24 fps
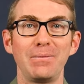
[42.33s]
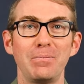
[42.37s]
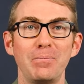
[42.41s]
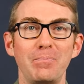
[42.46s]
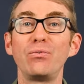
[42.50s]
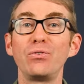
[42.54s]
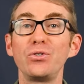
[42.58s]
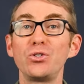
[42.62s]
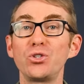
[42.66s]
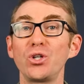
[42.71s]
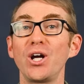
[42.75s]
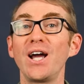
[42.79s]
Now,
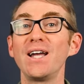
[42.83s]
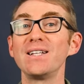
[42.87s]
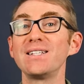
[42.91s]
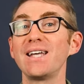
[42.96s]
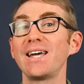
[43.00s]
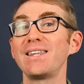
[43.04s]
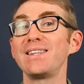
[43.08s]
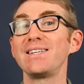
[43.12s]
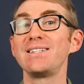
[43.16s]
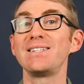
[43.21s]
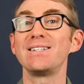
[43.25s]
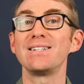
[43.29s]
if we
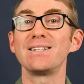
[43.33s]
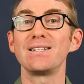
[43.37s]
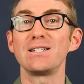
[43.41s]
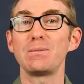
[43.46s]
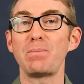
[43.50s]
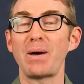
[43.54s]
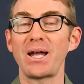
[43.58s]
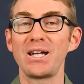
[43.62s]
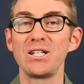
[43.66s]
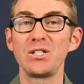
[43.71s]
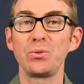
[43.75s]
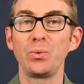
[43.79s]
translate these into
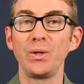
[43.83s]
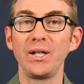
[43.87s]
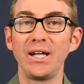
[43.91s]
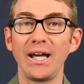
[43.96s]
Spanish, we